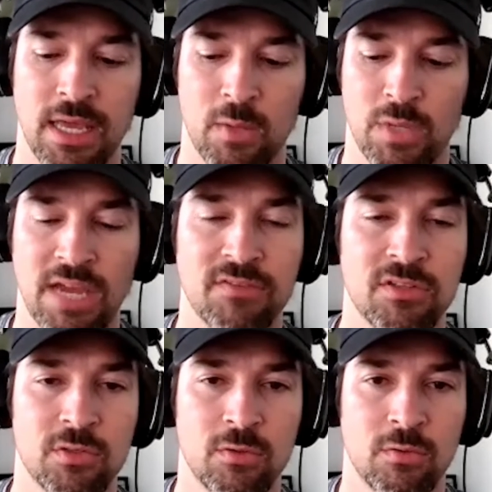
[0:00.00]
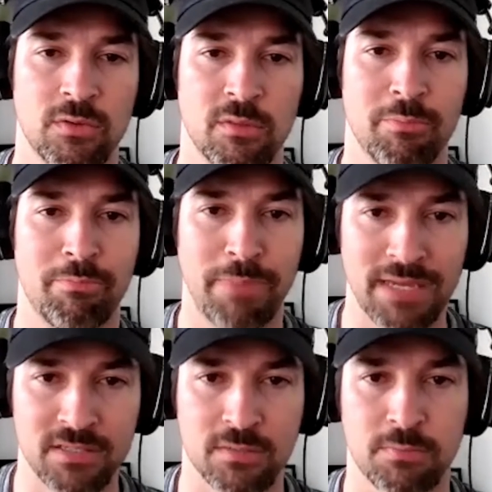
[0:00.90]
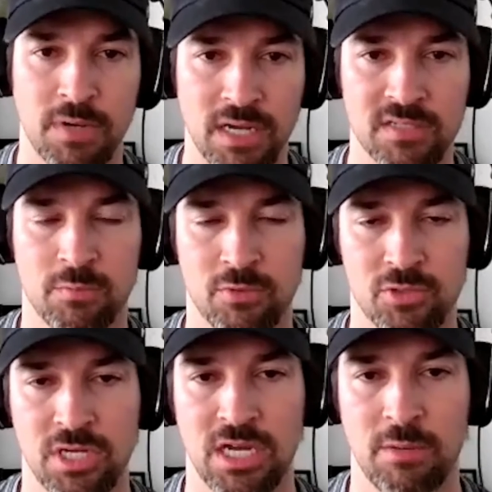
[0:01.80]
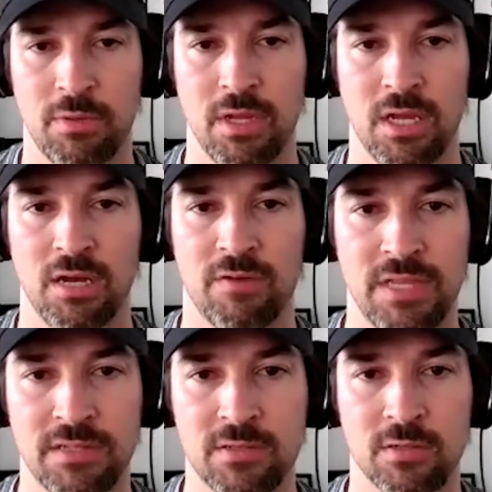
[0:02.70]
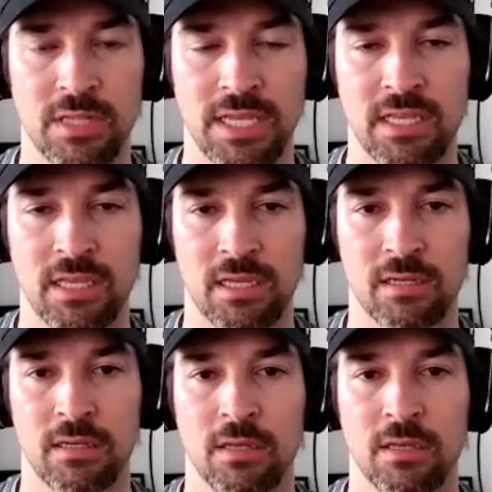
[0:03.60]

And we have to do the best possible job of interlinking